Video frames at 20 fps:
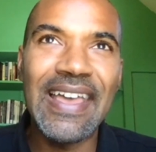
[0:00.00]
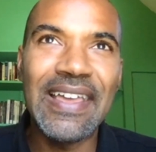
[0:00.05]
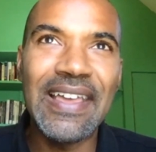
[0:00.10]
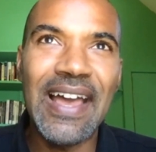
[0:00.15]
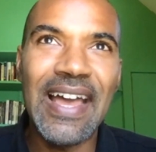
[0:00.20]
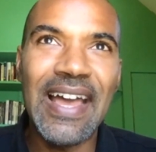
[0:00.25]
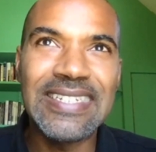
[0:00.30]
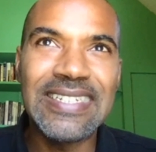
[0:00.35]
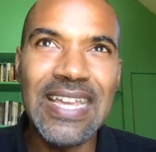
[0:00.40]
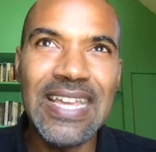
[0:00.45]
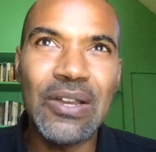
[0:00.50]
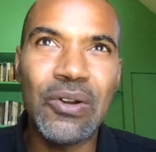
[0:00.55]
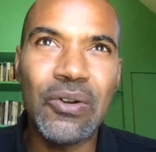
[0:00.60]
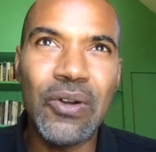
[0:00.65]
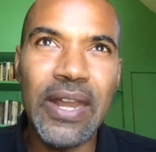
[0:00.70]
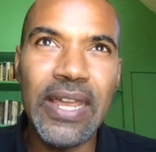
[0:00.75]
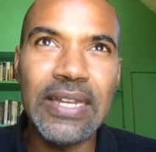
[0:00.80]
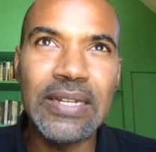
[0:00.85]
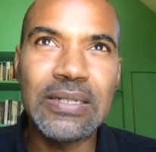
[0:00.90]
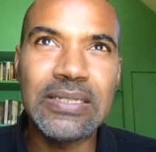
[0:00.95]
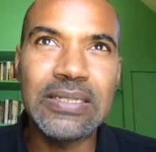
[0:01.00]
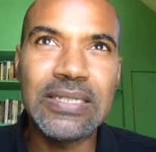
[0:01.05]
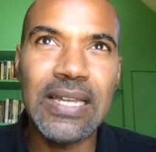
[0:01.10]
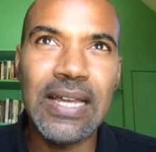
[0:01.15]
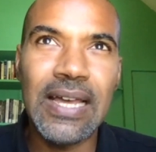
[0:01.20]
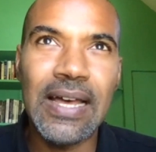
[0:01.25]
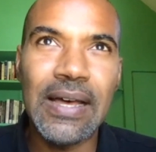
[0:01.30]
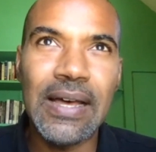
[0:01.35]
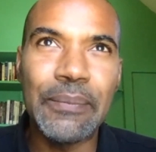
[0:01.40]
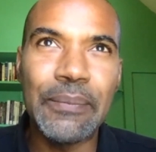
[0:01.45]
I, I, take
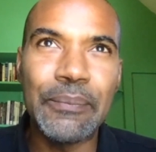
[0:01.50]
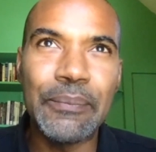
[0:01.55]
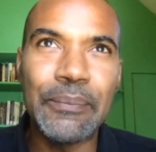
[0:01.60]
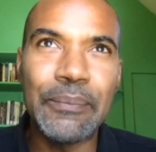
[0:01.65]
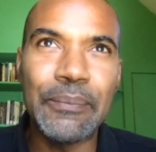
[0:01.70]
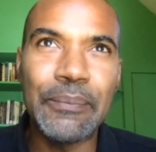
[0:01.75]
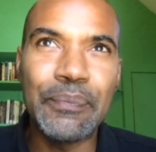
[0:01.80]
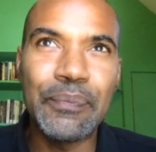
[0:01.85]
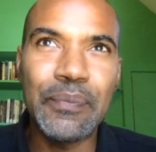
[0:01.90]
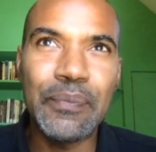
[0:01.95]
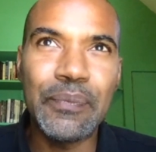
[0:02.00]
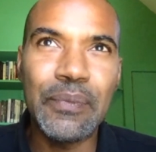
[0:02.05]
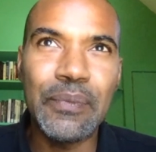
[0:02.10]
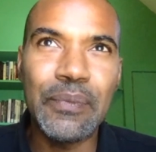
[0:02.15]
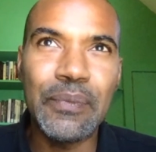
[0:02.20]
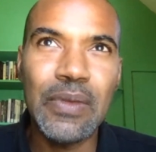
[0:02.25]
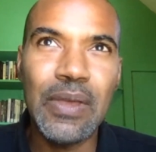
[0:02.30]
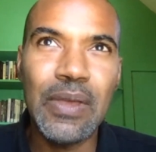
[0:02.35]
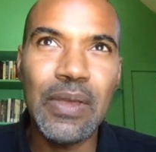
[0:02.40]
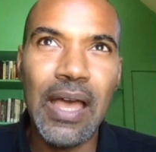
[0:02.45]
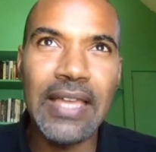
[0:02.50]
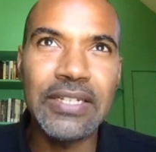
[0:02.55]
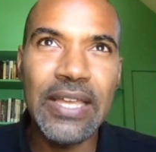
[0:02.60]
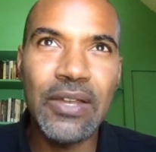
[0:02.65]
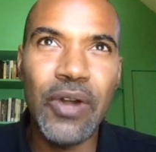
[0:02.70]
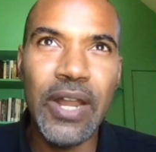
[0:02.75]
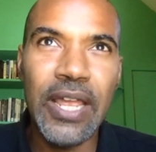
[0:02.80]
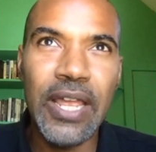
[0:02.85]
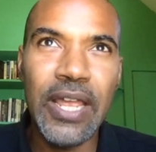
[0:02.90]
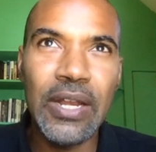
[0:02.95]
great um, I
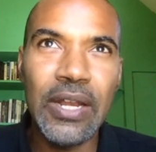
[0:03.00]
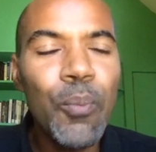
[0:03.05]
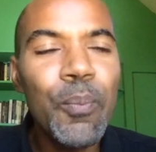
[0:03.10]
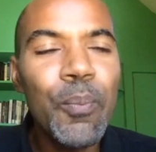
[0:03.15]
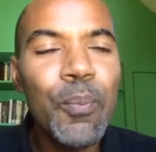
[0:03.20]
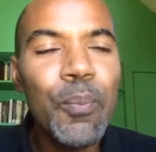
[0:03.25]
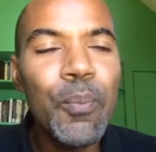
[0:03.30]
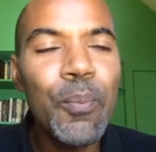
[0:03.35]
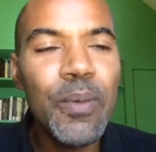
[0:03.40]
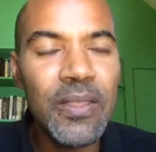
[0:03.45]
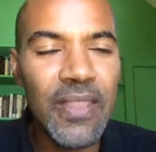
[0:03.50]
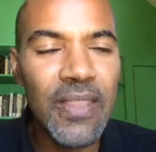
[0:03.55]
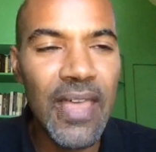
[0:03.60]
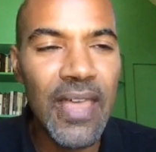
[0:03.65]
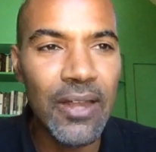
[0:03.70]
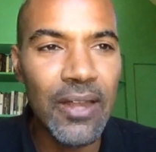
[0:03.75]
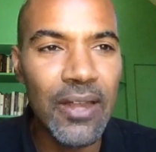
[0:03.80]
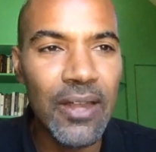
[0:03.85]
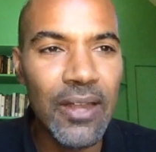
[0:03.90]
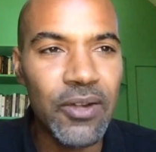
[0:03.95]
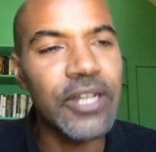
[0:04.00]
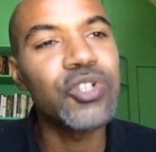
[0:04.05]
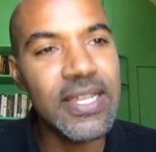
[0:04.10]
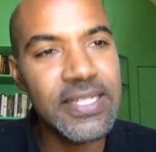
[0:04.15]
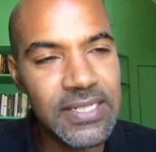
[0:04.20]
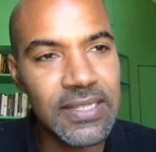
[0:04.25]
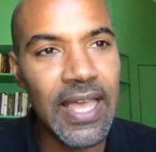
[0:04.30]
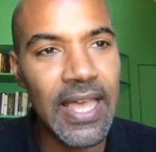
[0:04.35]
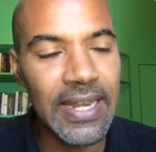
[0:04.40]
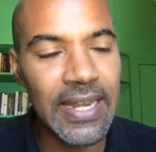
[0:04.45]
take great hope in that, great
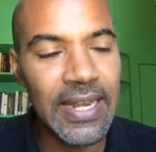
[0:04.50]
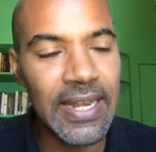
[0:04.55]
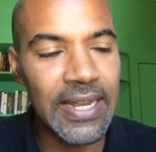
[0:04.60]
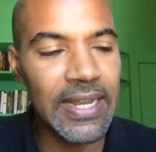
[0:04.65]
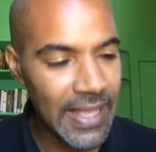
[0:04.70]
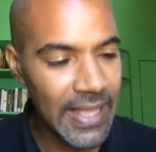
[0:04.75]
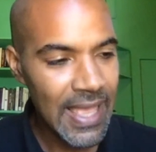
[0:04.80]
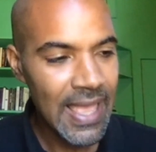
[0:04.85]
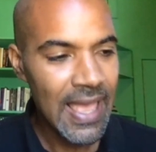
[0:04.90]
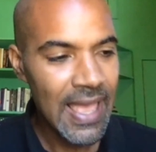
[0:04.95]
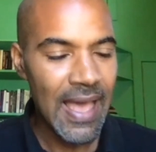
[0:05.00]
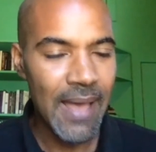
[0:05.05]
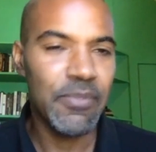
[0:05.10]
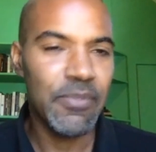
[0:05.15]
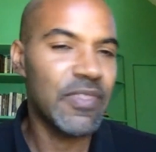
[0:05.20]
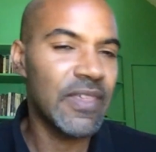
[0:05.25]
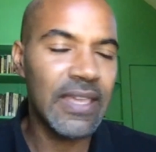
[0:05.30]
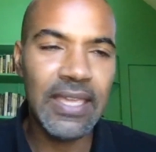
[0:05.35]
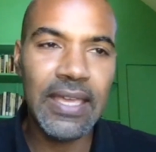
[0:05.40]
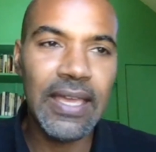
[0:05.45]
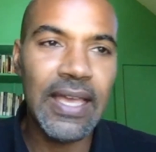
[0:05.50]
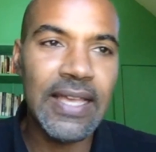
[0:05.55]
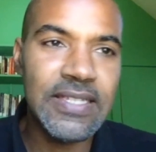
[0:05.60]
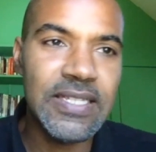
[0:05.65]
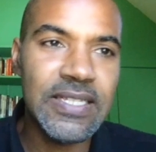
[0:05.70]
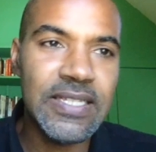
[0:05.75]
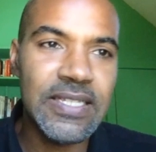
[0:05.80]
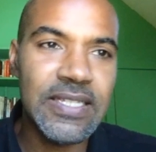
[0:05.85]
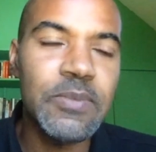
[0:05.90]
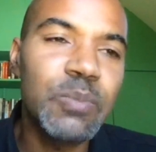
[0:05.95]
trust in that, and I I'm
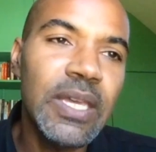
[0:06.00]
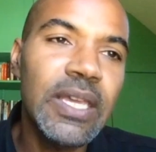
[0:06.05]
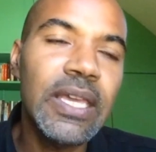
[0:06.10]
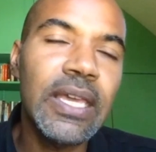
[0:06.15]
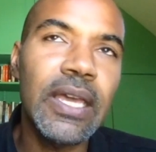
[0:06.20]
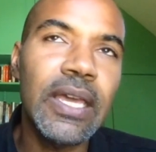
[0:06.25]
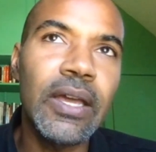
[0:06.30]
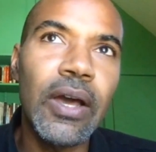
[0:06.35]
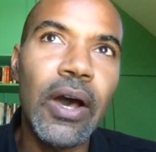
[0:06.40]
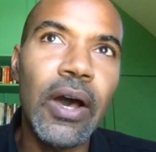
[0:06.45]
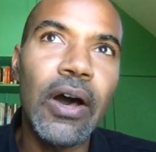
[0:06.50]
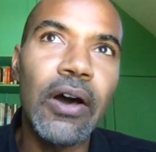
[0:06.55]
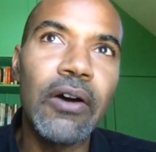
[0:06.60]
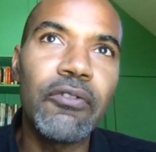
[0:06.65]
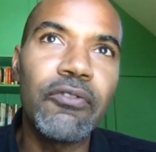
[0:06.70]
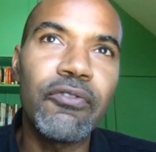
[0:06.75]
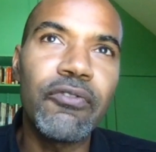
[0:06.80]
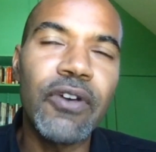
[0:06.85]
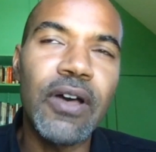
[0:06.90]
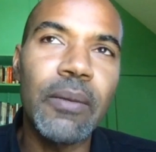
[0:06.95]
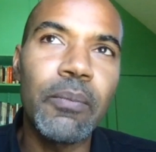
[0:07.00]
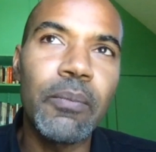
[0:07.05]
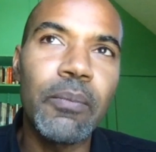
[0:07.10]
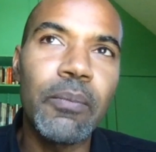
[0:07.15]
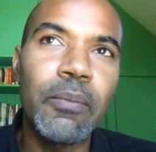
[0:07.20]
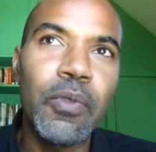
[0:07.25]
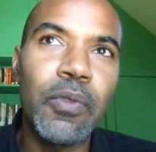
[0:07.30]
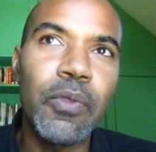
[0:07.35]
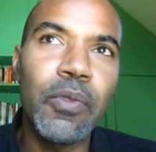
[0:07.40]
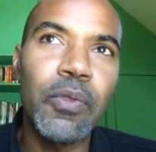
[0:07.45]
thinking as I'm speaking of
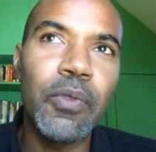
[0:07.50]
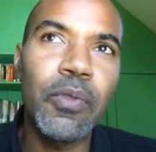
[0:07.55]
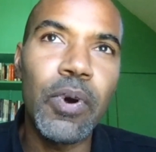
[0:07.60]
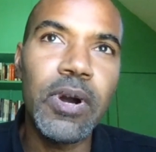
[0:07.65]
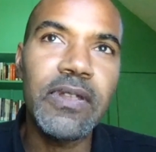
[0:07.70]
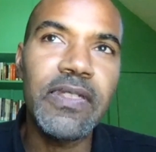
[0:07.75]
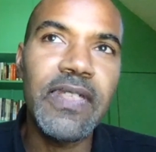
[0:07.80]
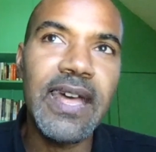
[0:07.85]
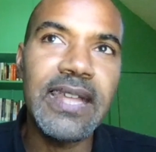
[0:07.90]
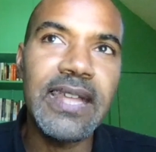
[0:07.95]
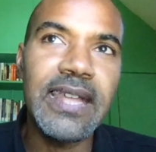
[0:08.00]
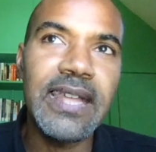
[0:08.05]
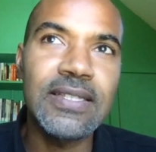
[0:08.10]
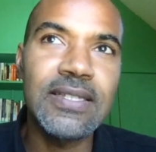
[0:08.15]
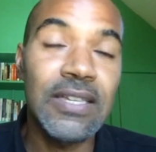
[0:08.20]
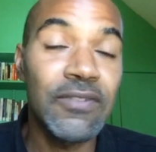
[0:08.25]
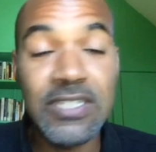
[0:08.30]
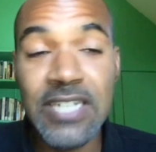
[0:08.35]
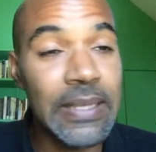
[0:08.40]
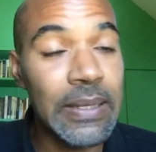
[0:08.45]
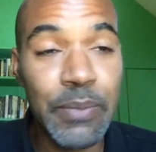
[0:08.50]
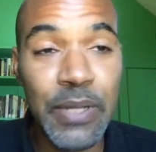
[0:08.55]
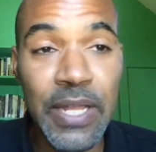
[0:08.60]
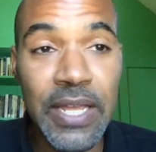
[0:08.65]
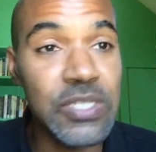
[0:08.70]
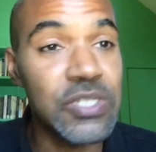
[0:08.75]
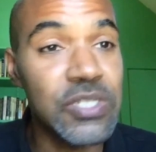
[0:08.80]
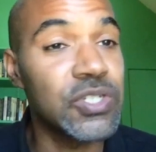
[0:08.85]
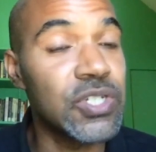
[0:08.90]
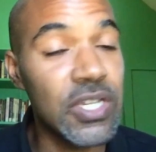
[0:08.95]
um, the work that's even
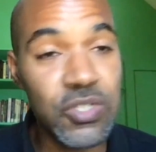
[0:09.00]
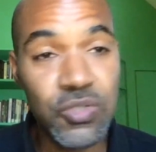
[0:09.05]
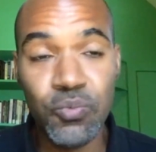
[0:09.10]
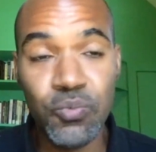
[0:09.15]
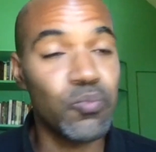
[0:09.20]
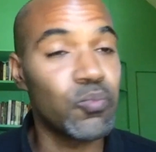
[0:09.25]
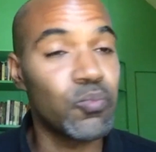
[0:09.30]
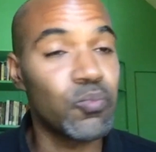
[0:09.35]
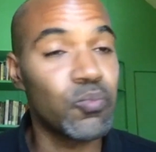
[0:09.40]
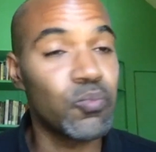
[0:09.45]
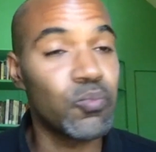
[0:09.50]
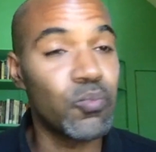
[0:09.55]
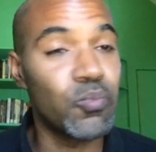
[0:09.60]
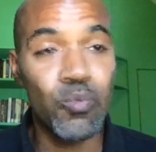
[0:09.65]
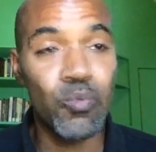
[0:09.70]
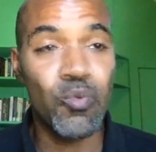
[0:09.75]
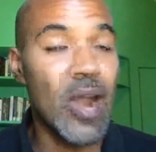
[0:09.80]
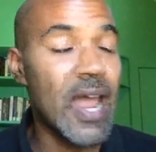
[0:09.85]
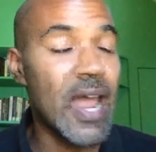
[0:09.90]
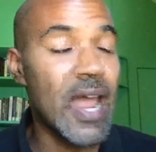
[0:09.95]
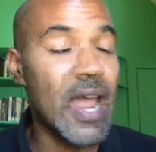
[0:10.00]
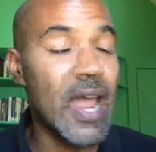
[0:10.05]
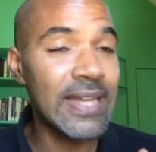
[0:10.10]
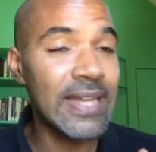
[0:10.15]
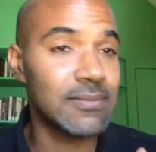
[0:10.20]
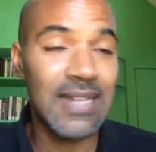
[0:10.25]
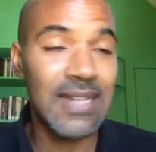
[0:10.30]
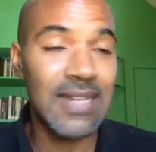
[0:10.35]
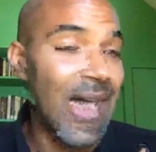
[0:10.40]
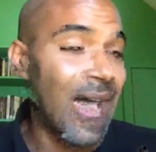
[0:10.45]
taking place just
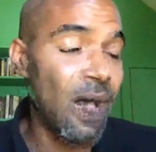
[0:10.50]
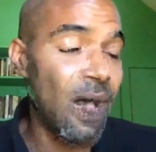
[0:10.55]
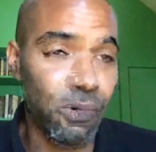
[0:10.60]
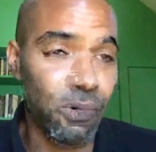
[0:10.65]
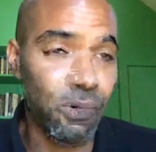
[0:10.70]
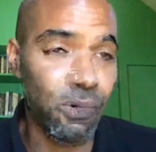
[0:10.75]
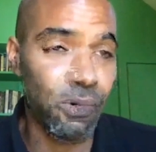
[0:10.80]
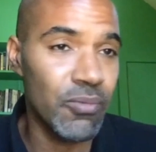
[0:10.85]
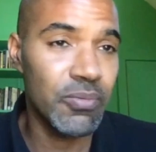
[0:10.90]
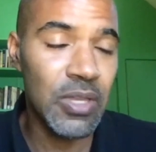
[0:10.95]
right now.